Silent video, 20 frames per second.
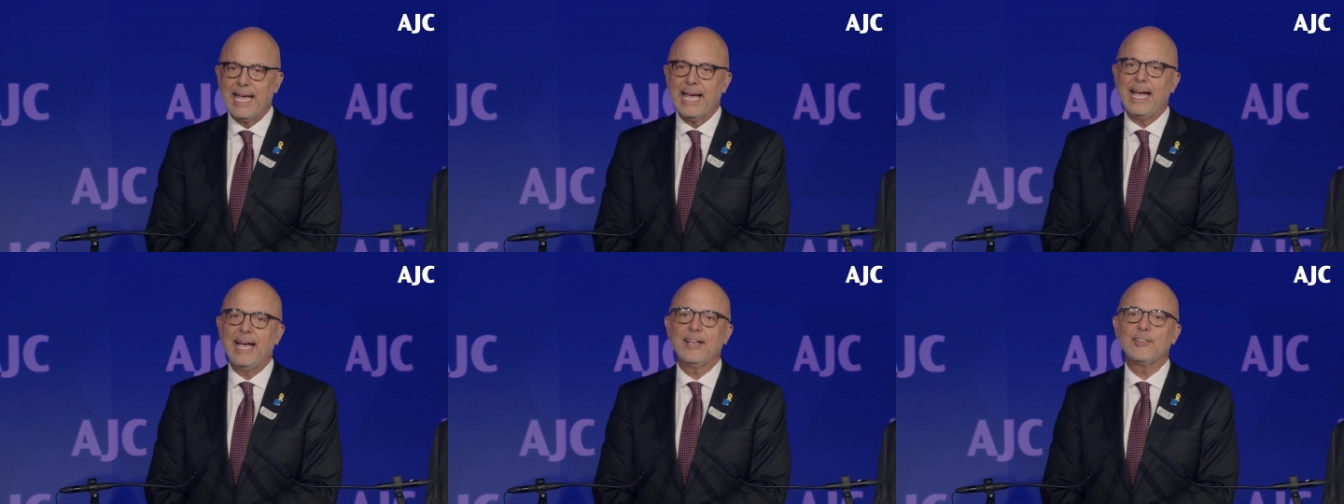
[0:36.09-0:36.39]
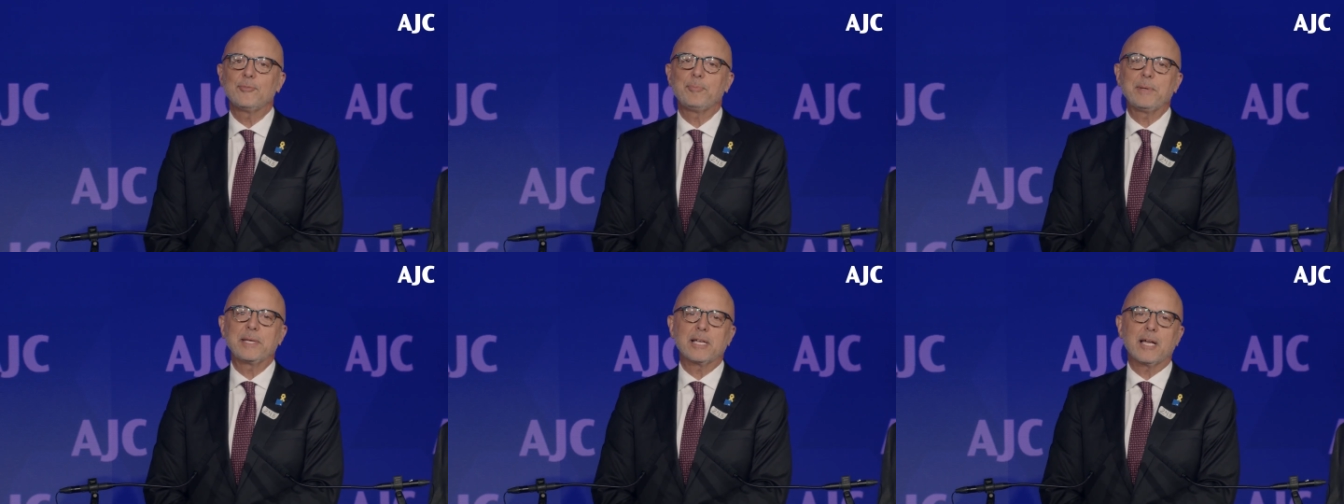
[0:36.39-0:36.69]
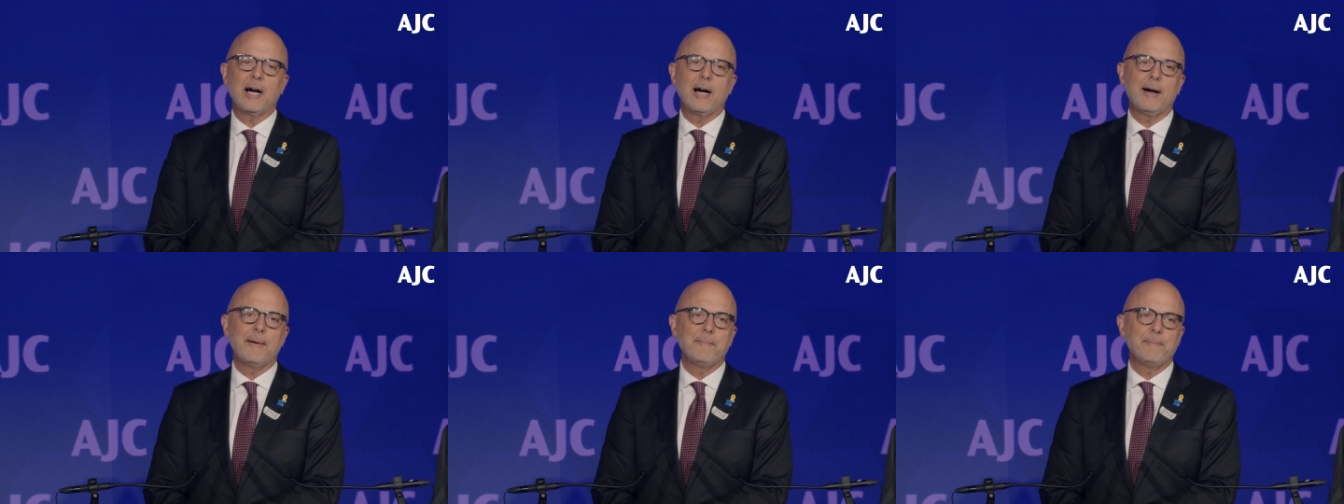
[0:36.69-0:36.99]
has
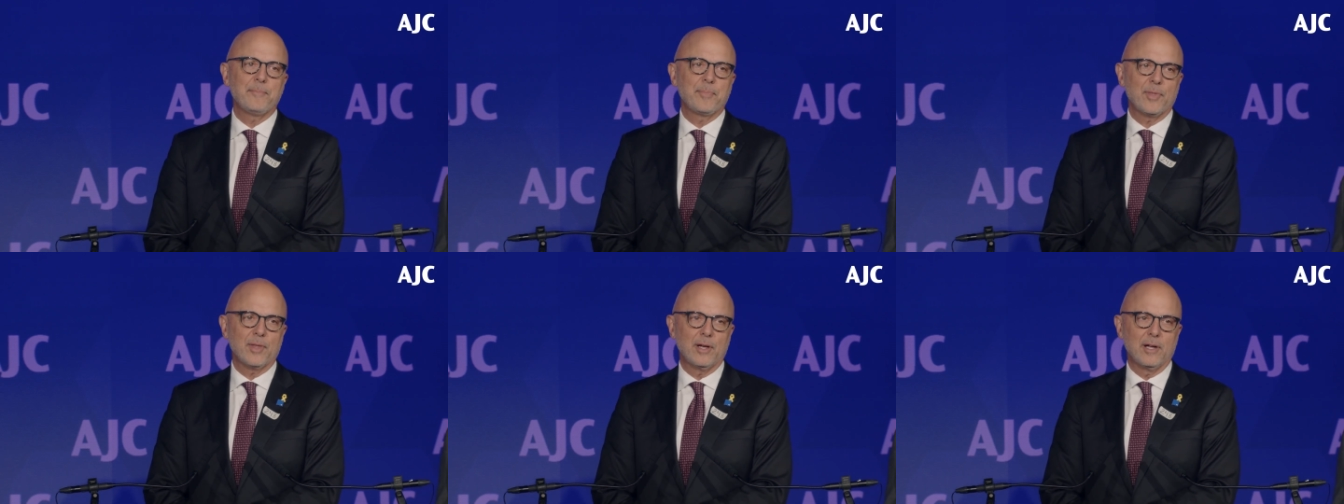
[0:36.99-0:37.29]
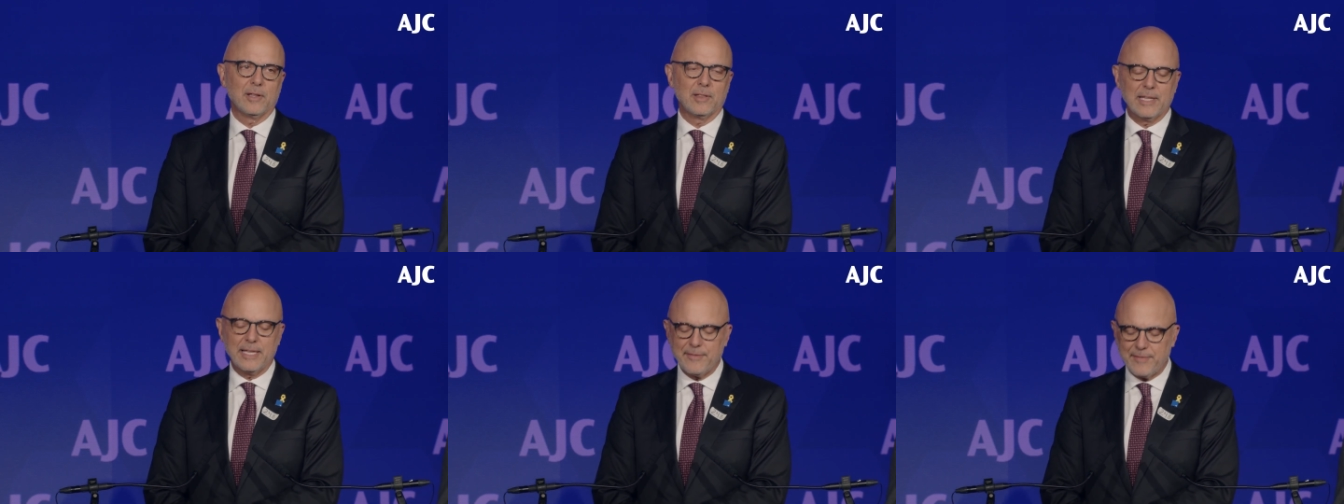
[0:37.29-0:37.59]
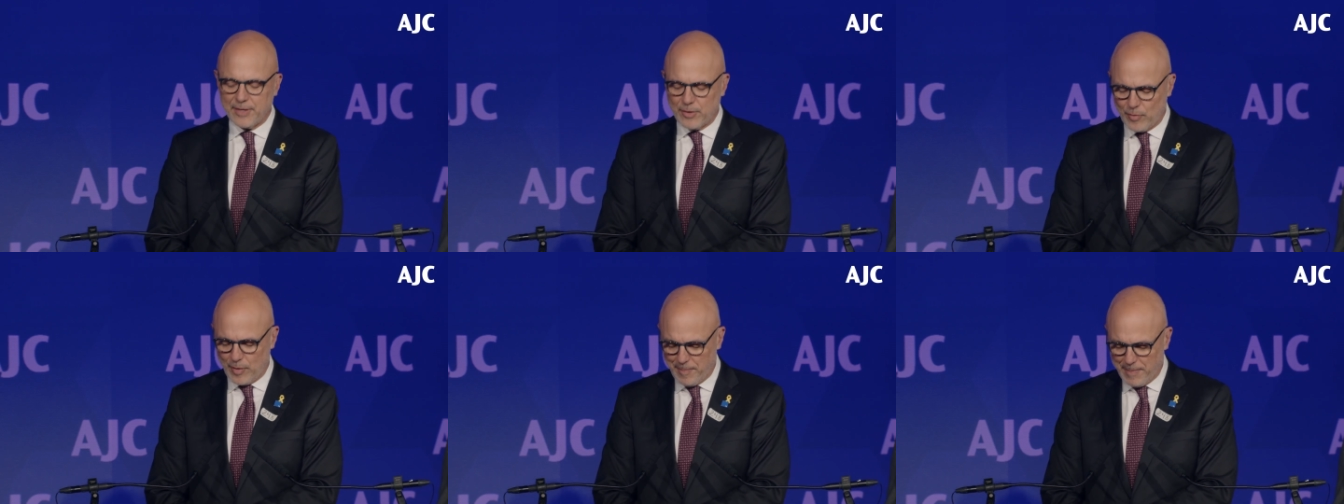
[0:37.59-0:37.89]
become a
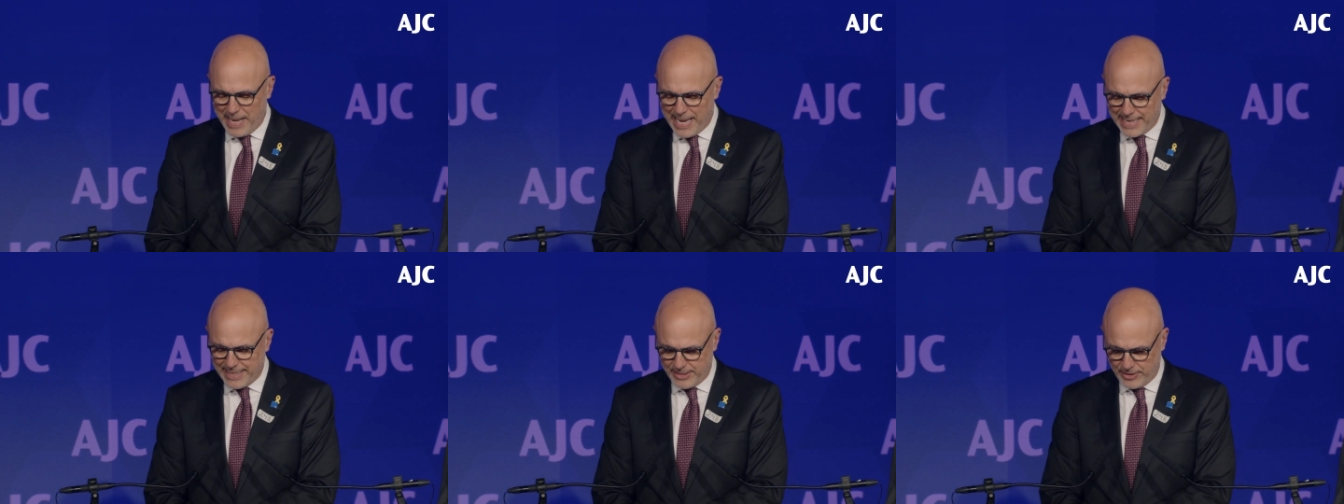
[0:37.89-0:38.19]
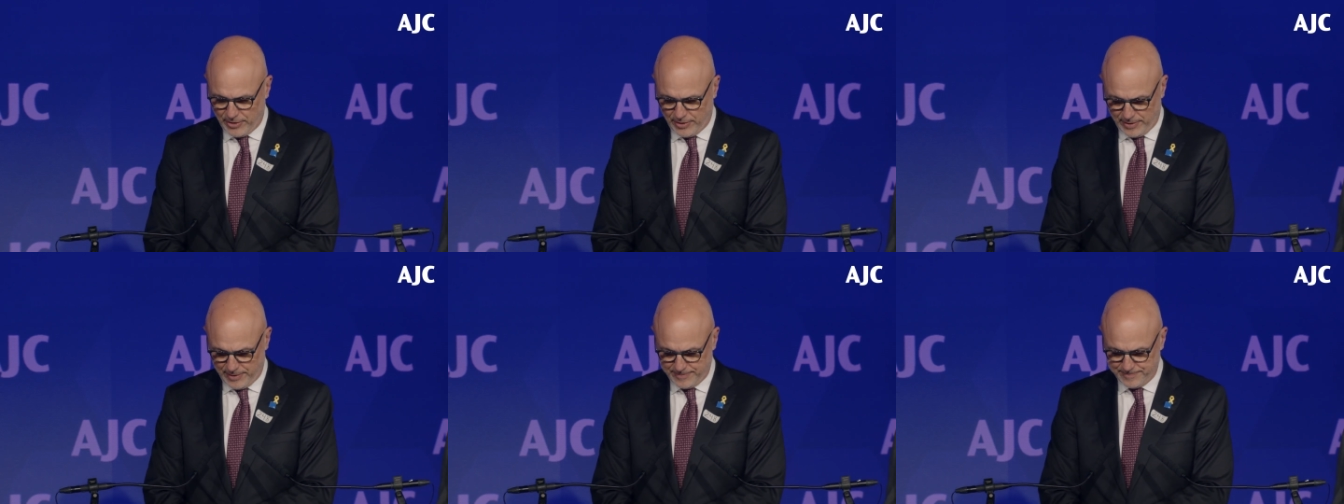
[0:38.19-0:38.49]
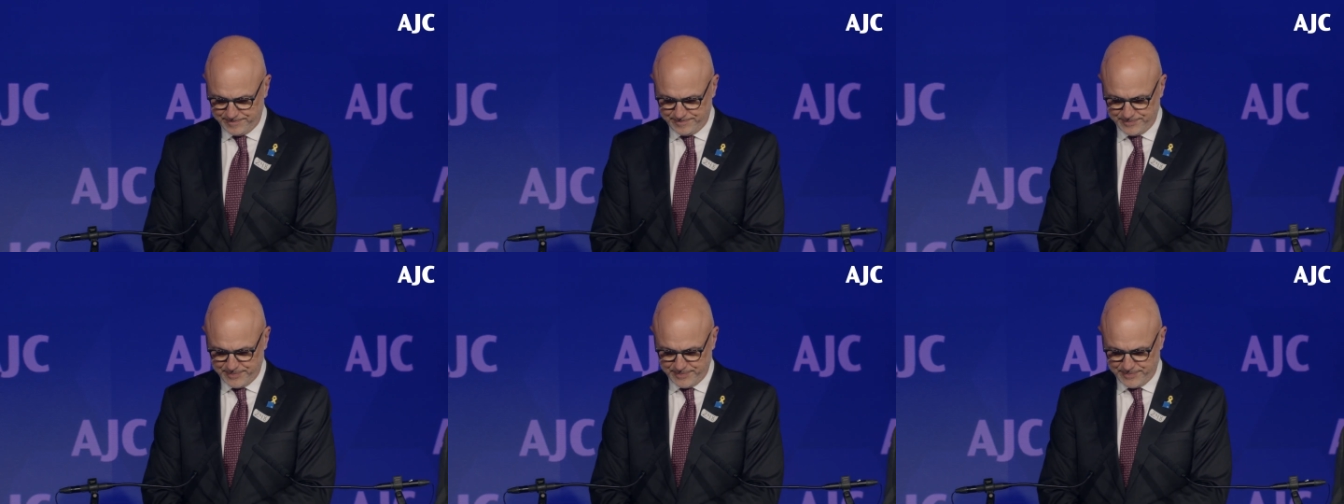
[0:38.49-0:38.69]
living reminder